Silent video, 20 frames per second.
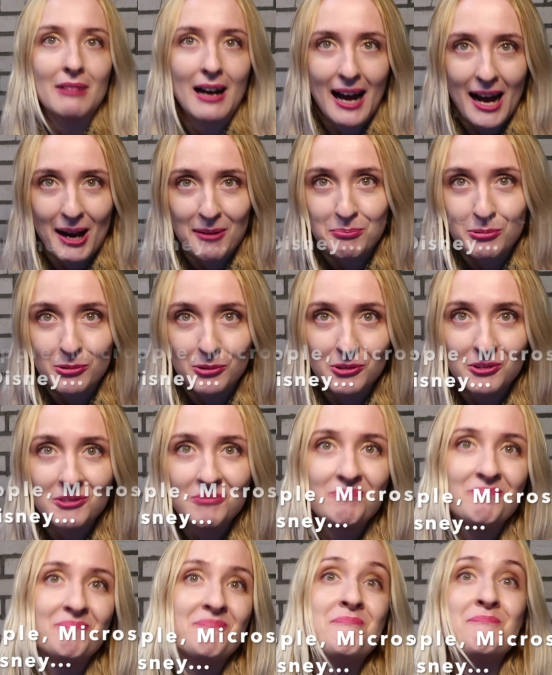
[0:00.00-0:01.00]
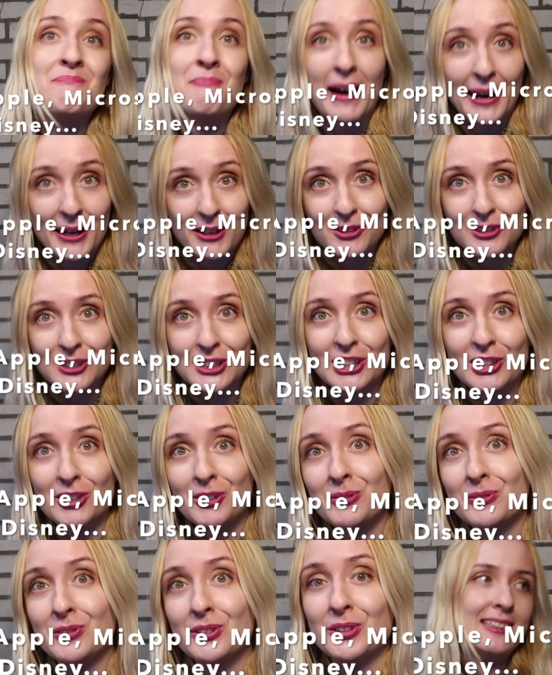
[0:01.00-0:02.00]
Apple,
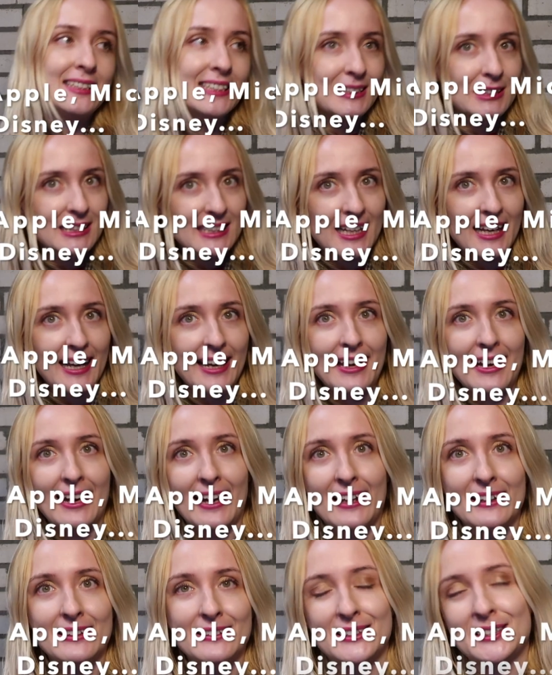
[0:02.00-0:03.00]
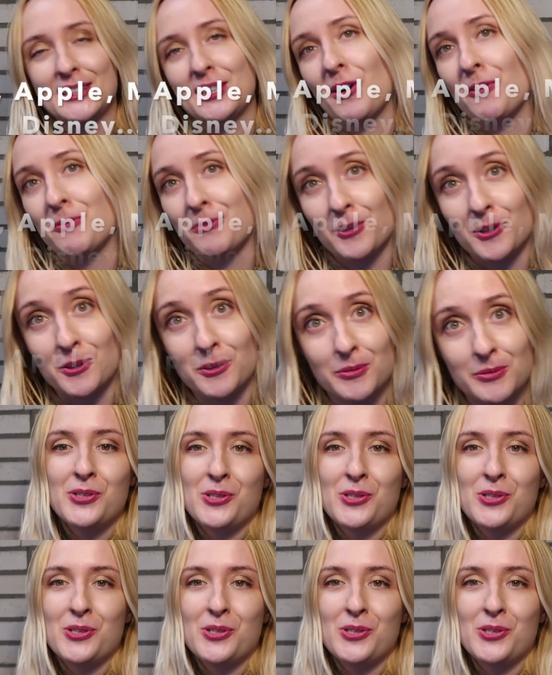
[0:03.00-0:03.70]
Microsoft, Disney, and so forth.